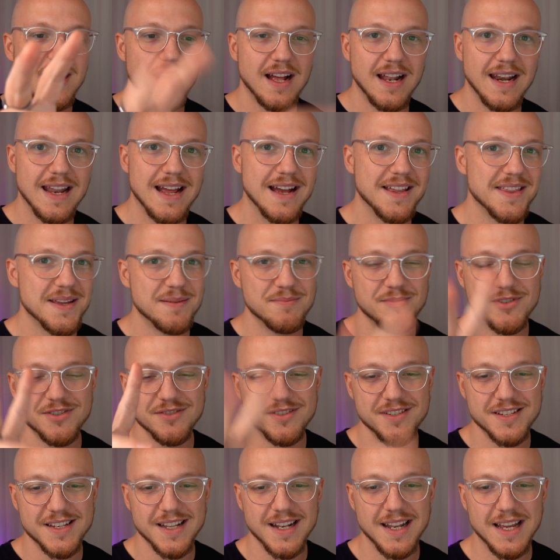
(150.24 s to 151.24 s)
allow them to
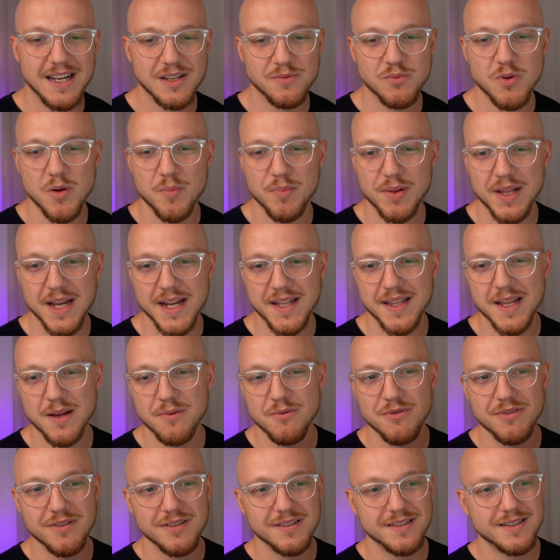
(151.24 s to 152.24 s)
select what plan they
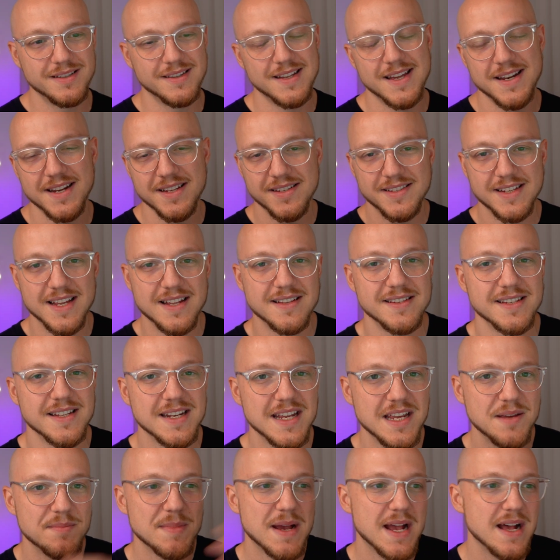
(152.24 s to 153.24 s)
want, and then it sends an
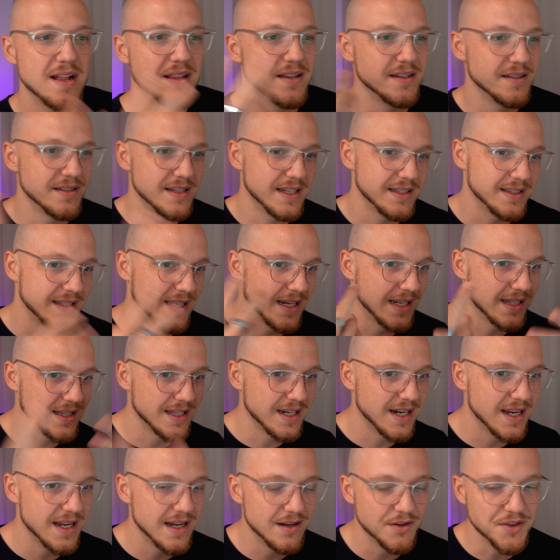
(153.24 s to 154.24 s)
email and
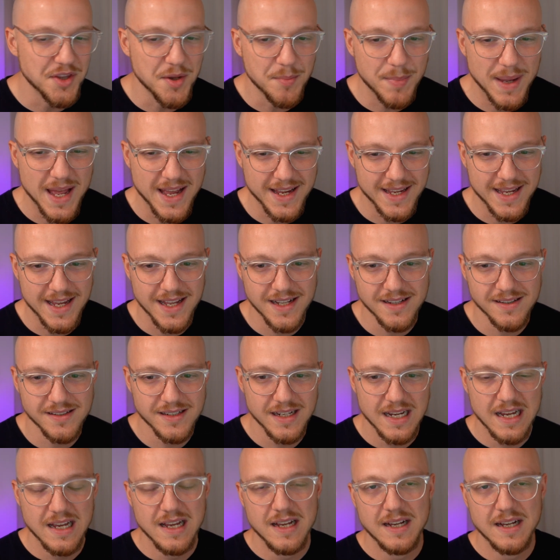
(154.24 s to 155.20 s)
da-da-da-da-da on the back end.